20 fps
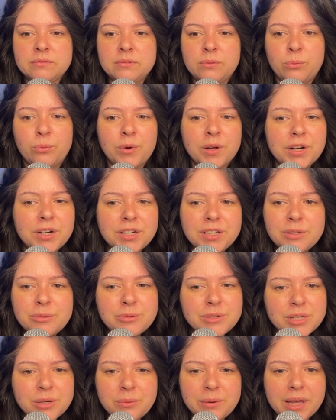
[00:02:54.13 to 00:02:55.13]
What are you
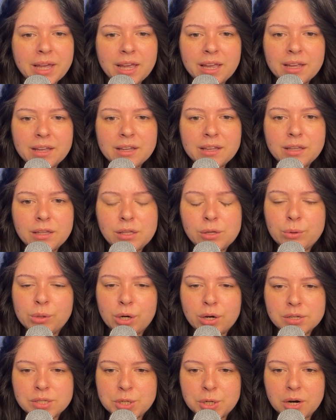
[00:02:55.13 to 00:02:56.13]
doing? You
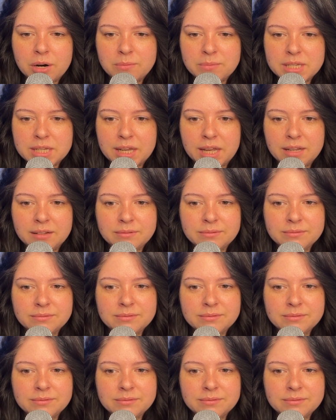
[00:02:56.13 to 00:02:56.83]
cross your arms again.